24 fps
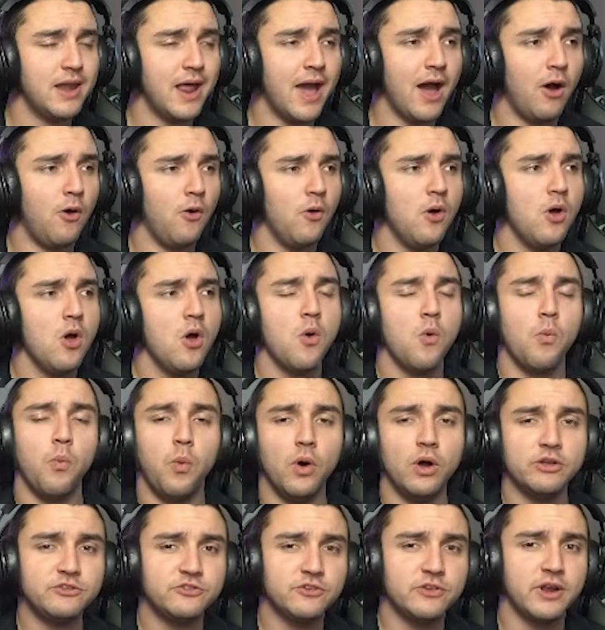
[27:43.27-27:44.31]
now
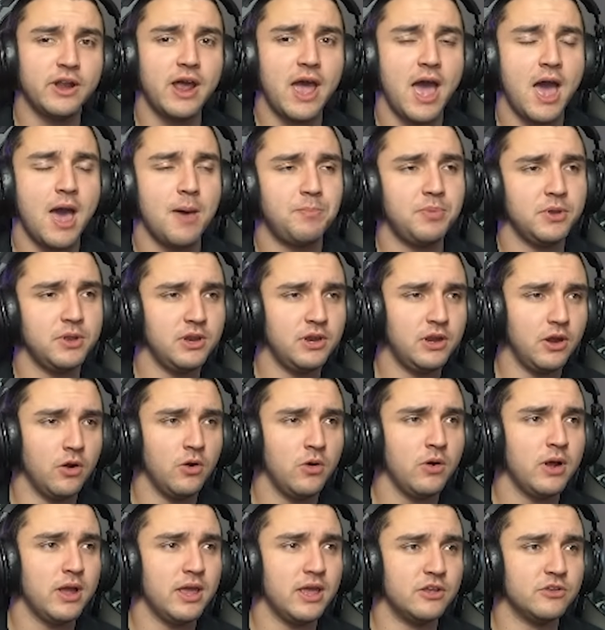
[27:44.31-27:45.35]
what's going to happen
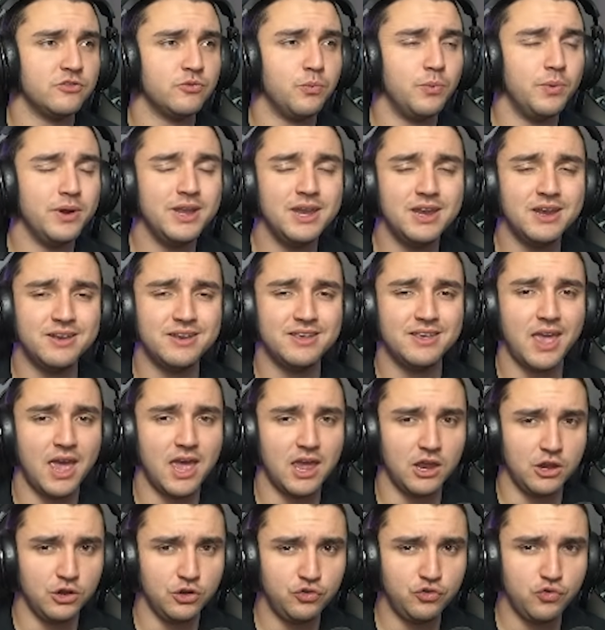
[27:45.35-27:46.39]
here is we need to
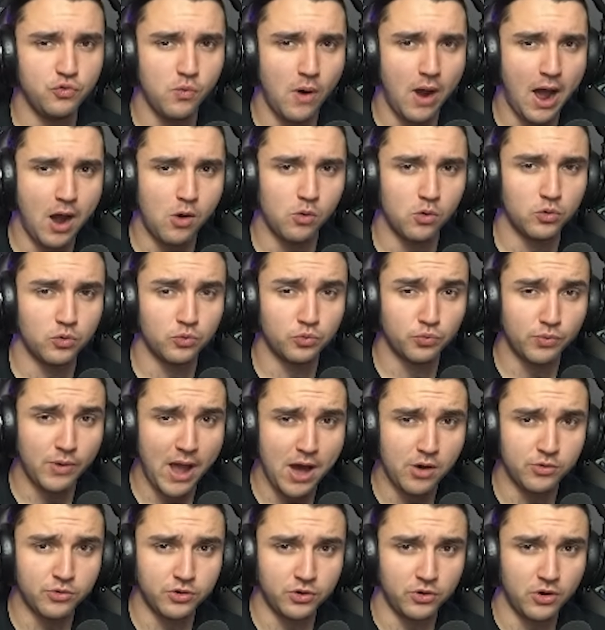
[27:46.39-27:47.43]
get into our
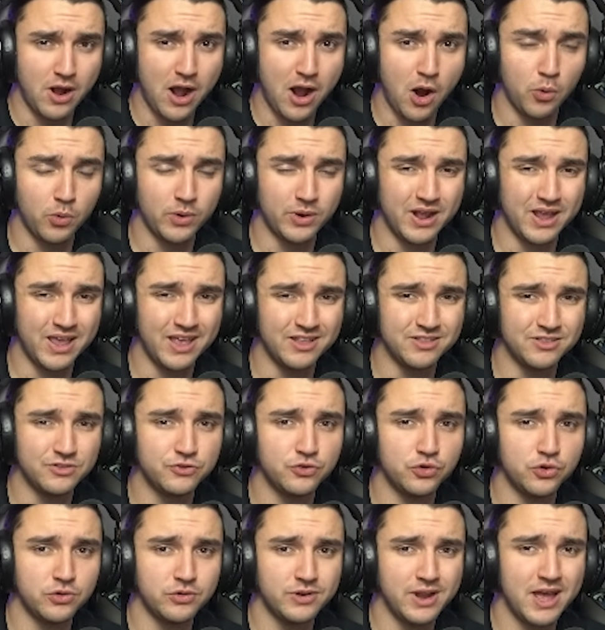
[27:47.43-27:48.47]
router, our
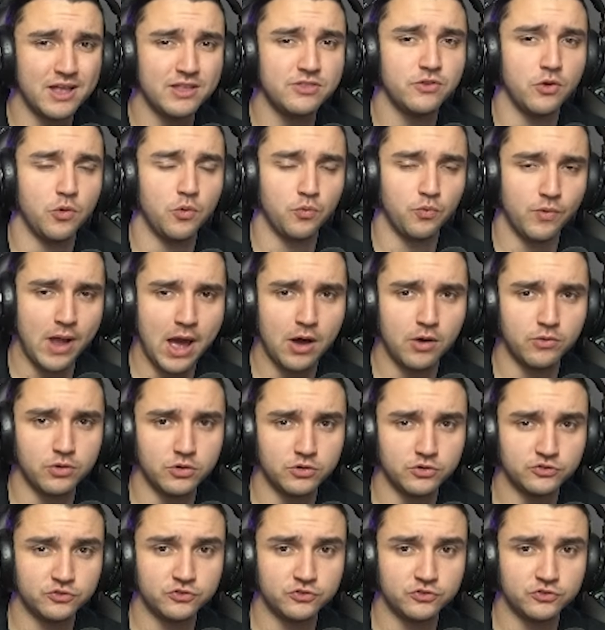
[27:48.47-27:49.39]
internet router.